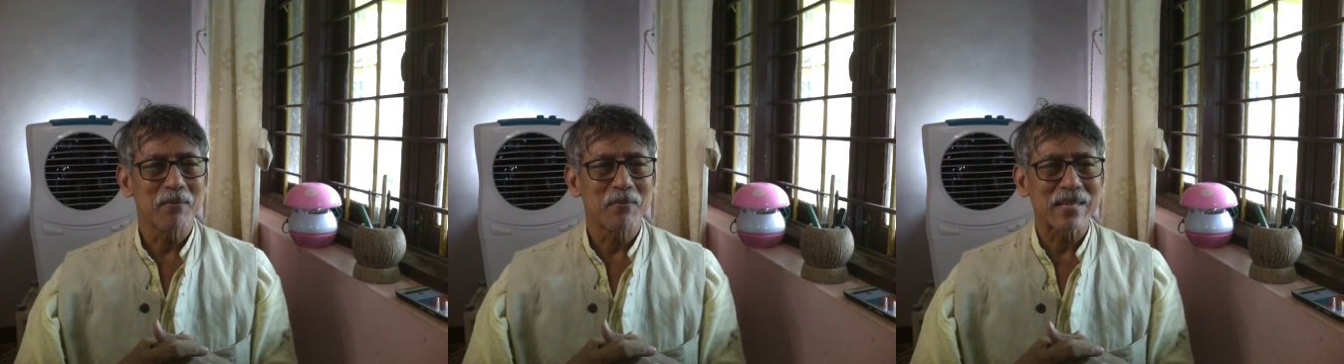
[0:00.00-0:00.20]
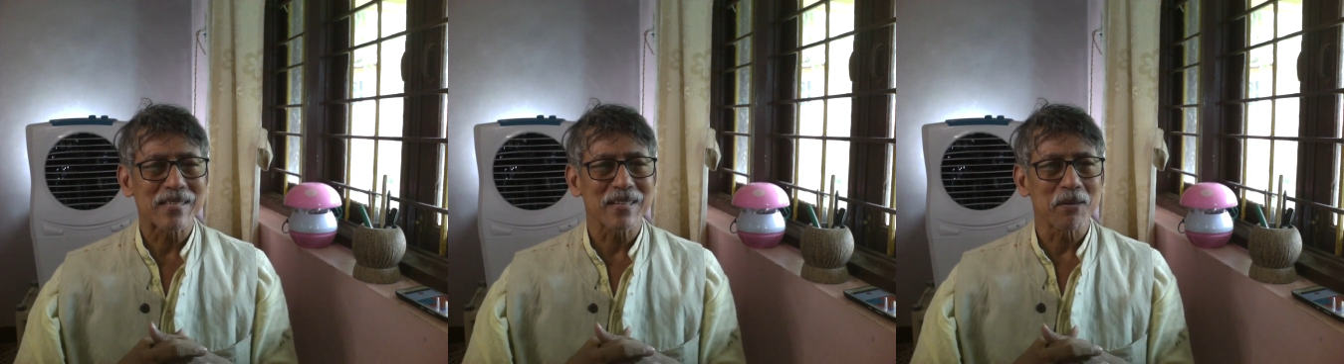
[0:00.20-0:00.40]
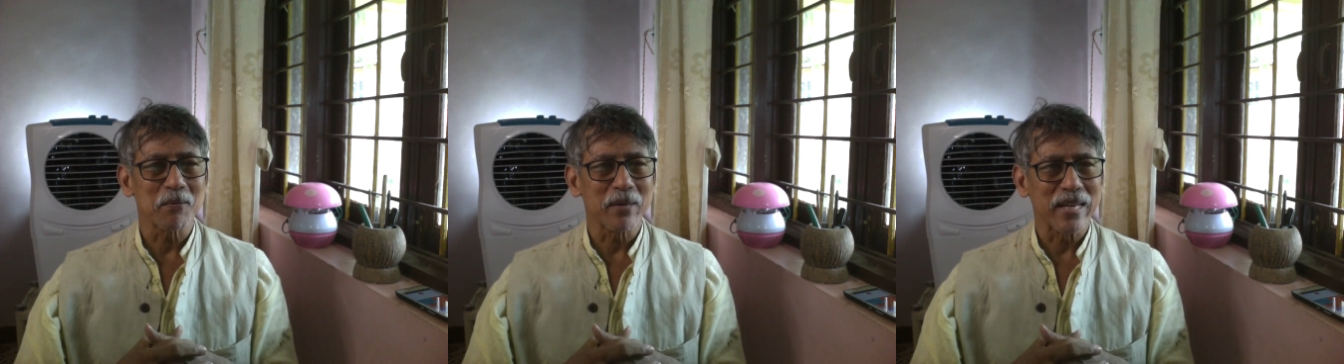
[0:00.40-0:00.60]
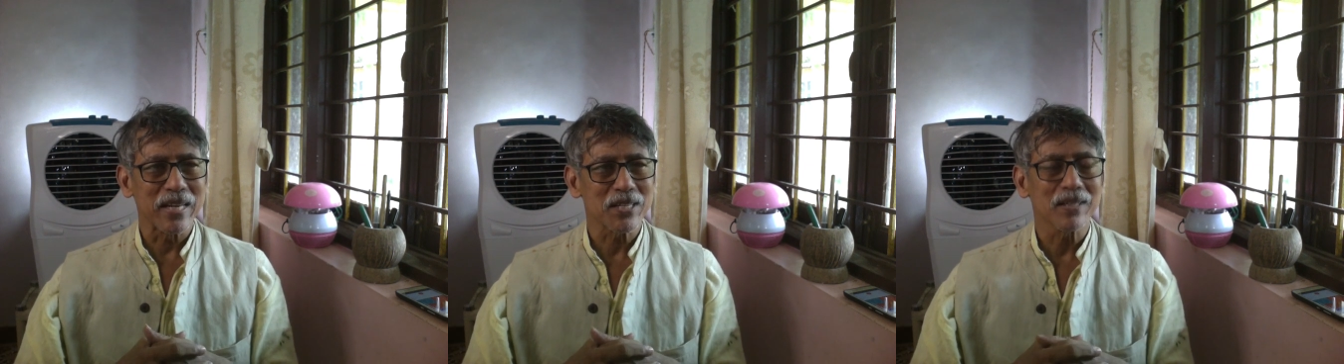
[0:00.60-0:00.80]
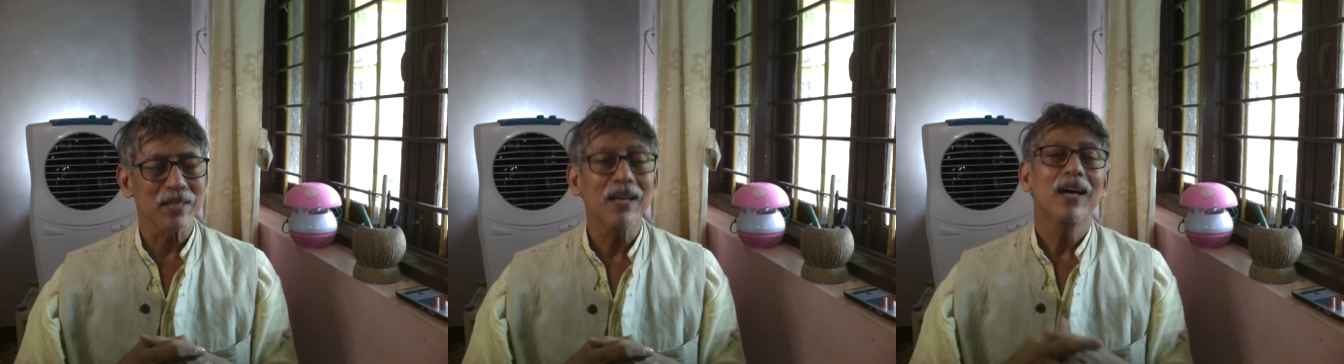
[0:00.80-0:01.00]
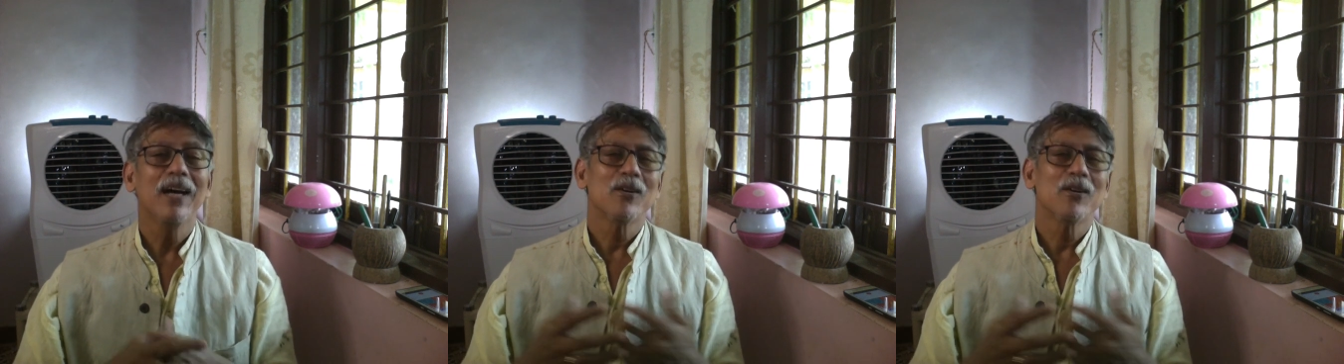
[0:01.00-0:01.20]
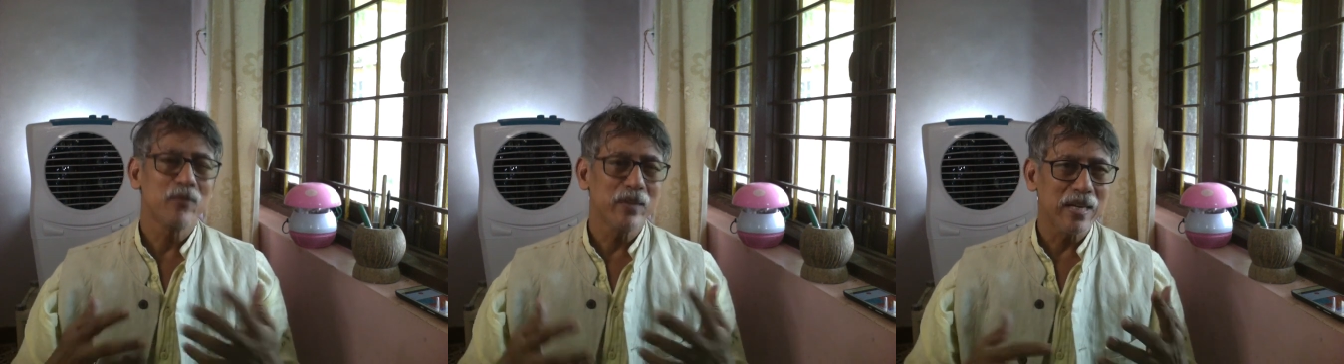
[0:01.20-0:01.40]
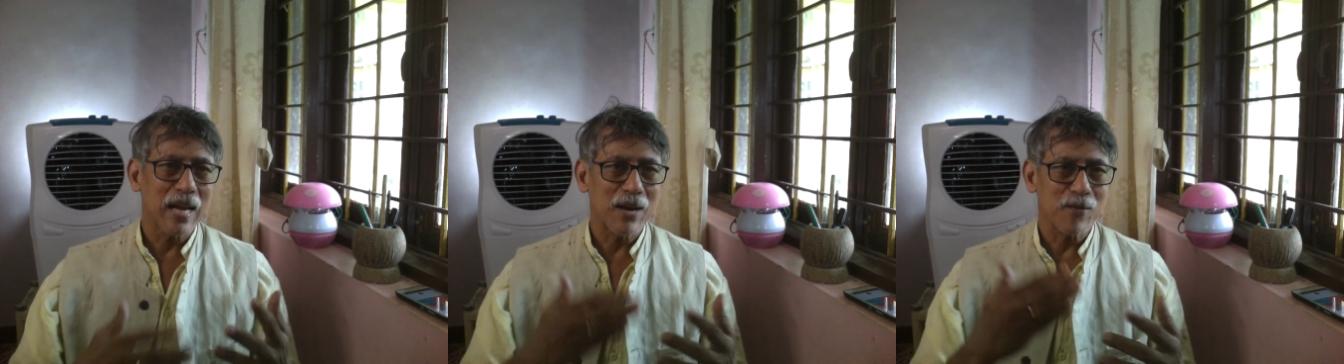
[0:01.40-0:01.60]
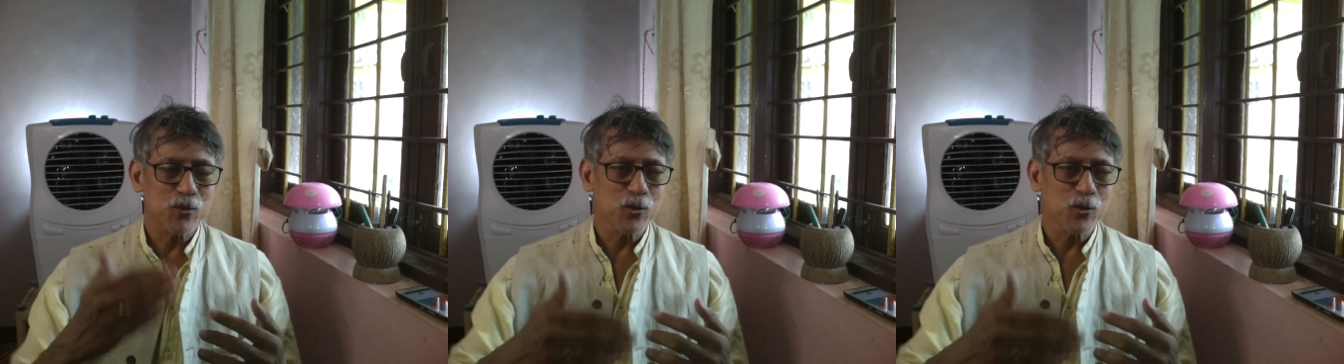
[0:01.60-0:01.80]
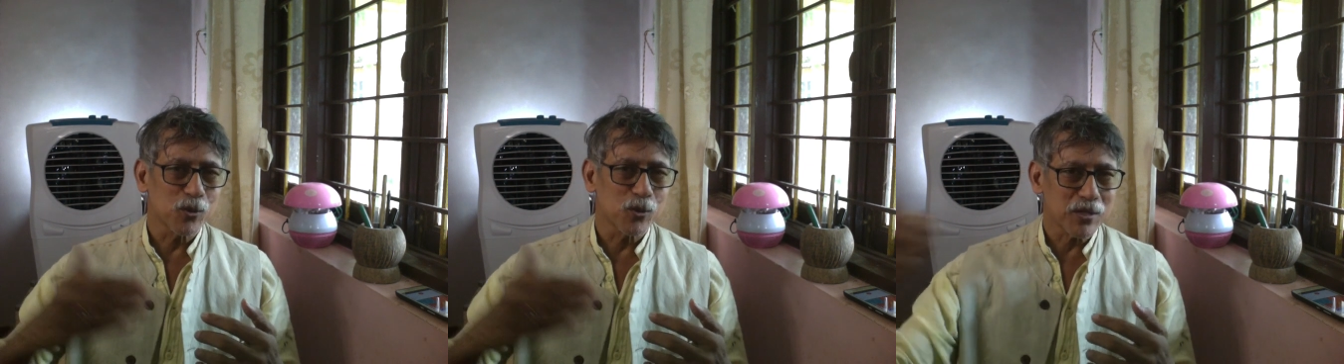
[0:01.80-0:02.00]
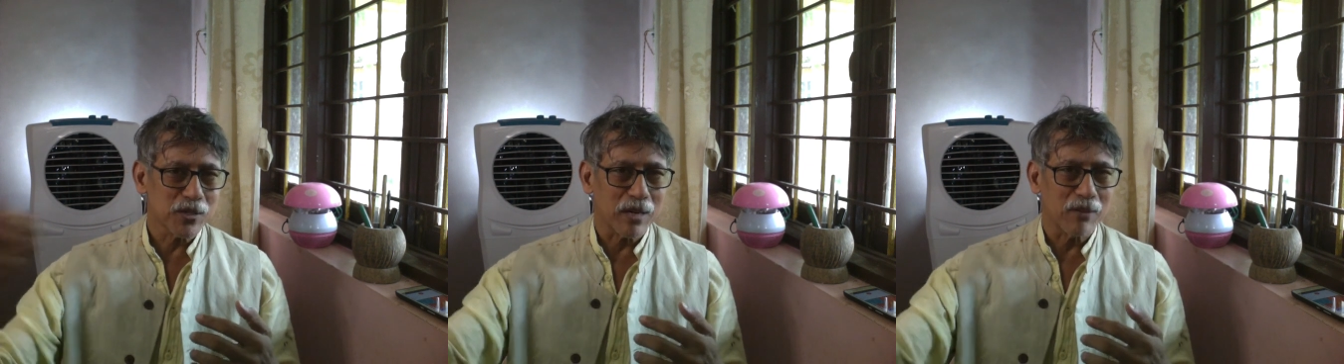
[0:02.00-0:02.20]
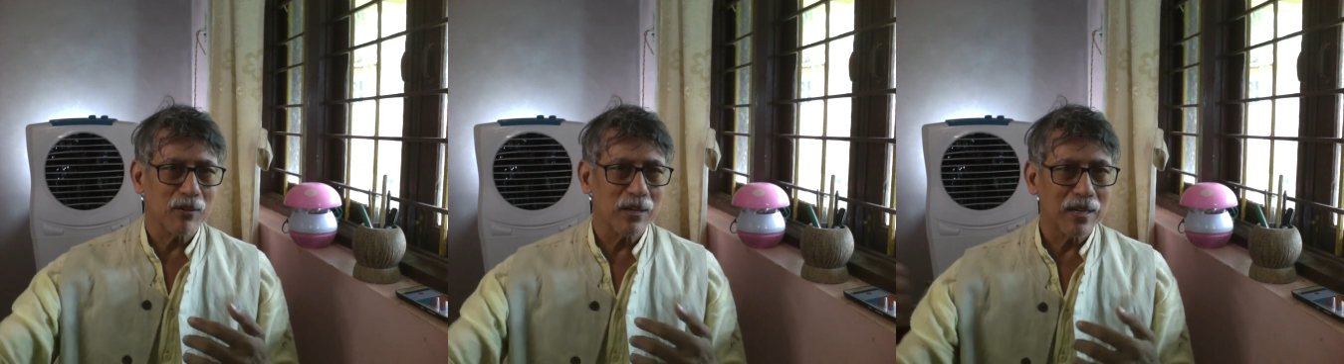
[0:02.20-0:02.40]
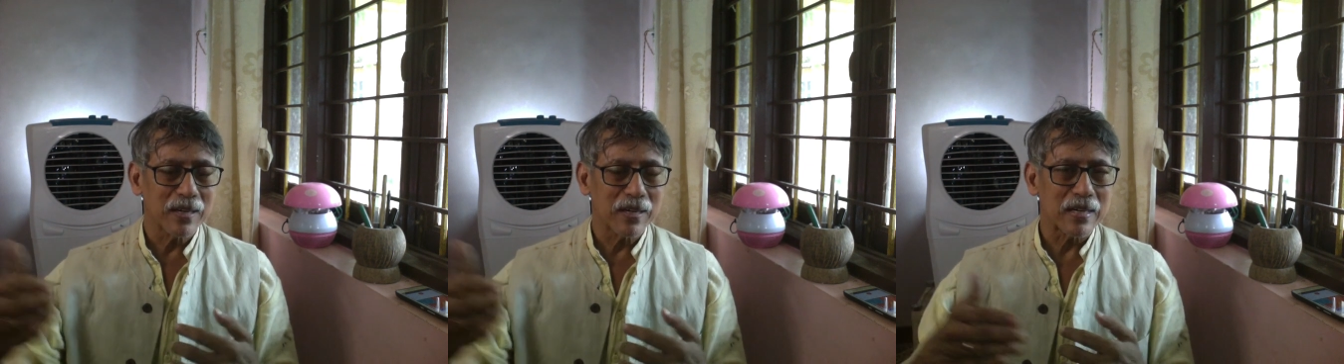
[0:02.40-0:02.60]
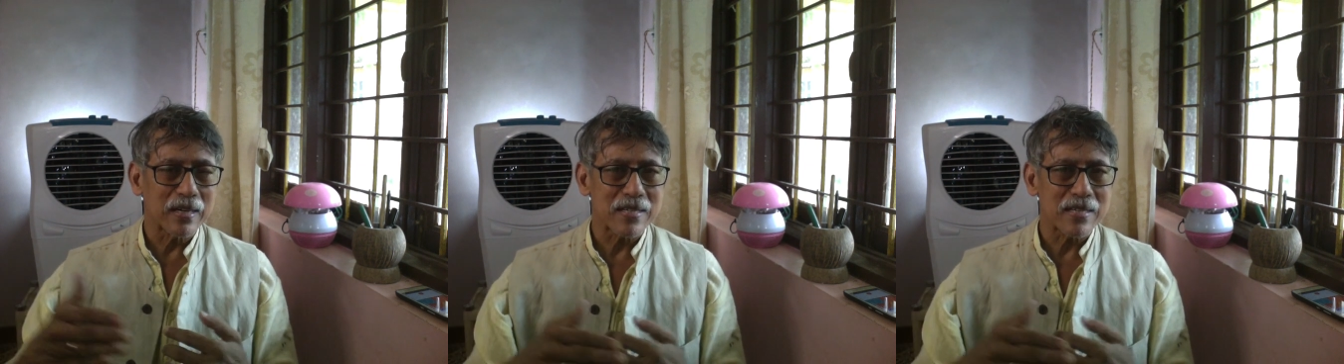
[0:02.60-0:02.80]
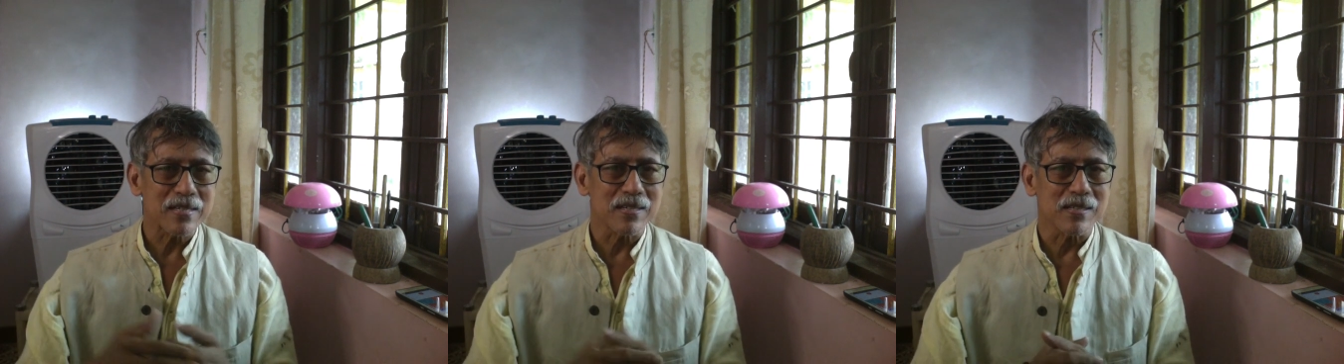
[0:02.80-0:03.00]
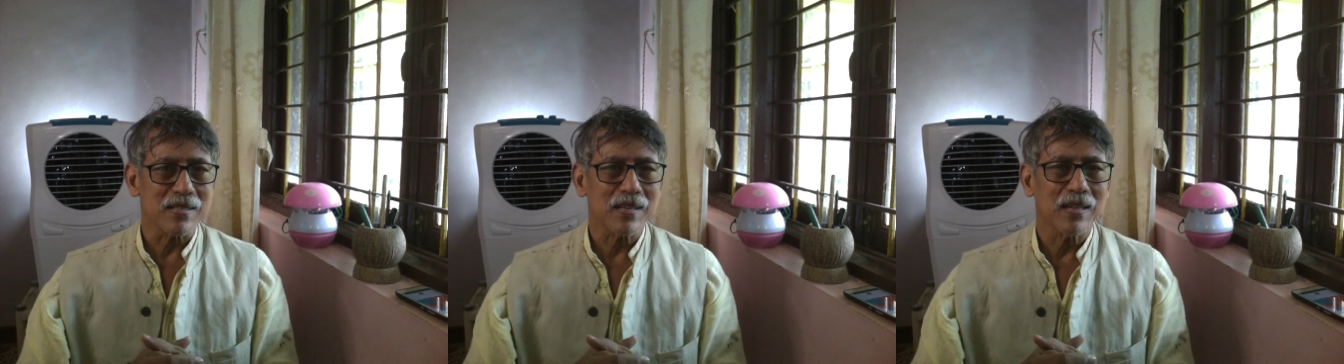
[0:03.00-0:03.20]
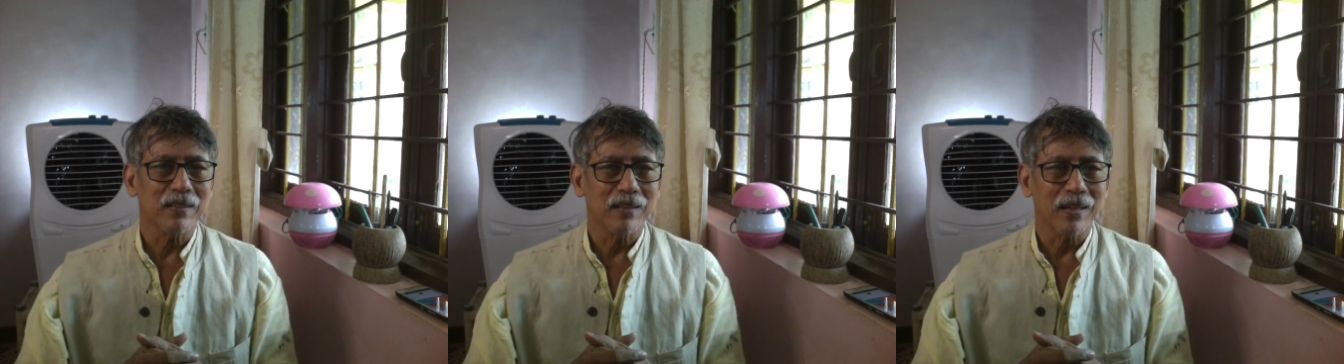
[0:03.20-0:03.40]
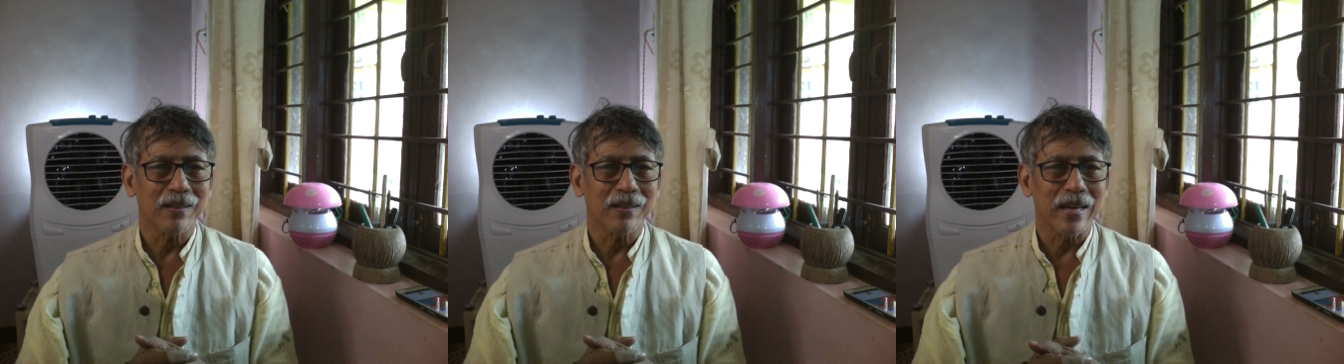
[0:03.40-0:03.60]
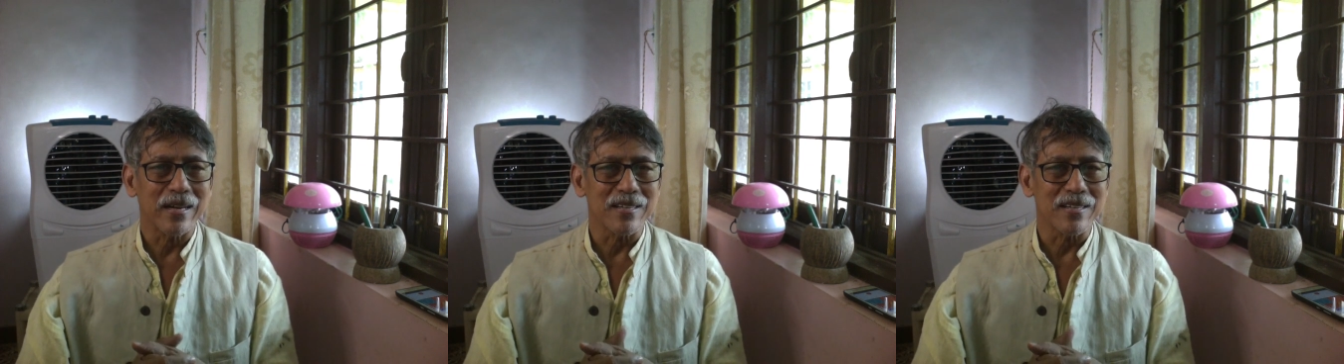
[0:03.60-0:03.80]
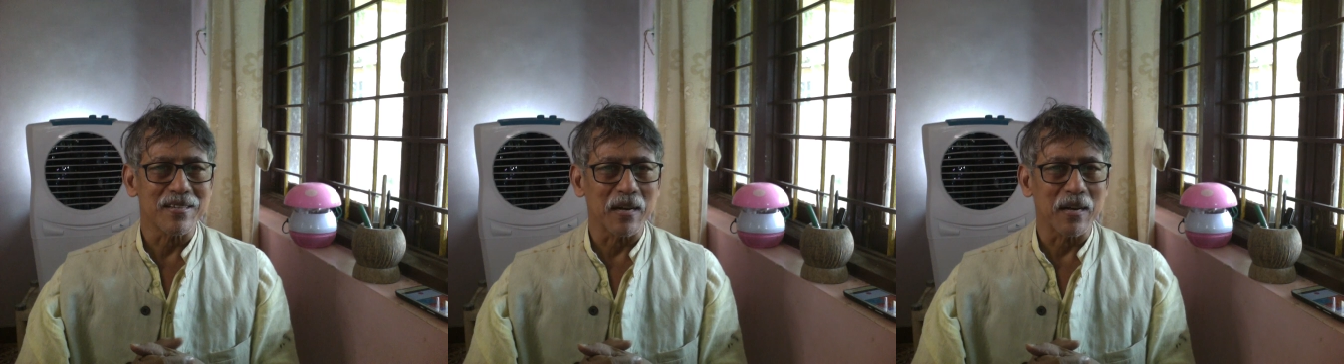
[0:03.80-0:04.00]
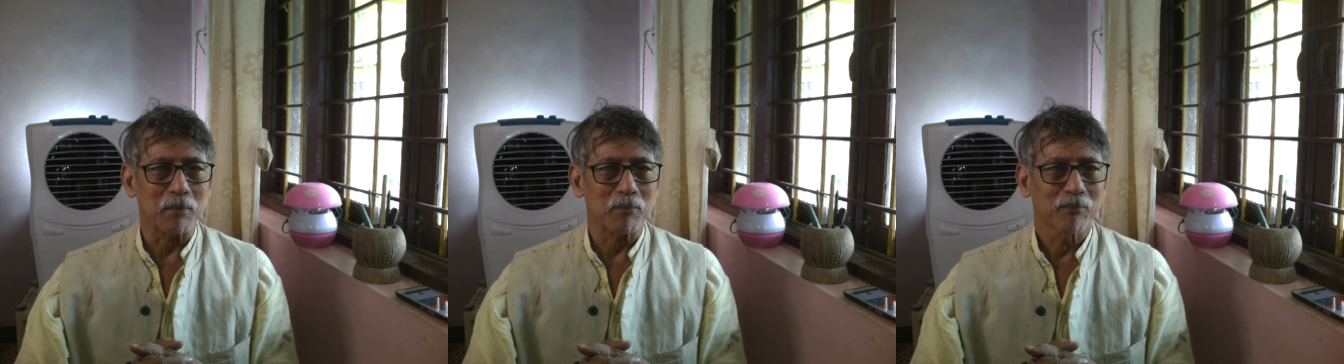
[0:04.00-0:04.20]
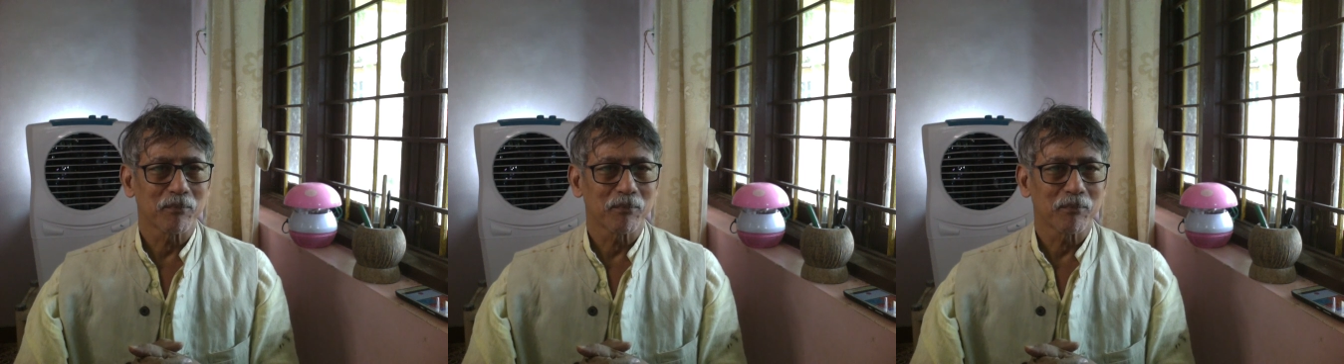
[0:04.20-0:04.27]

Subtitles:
discrimination. We'll have to travel a little distance and then get it done.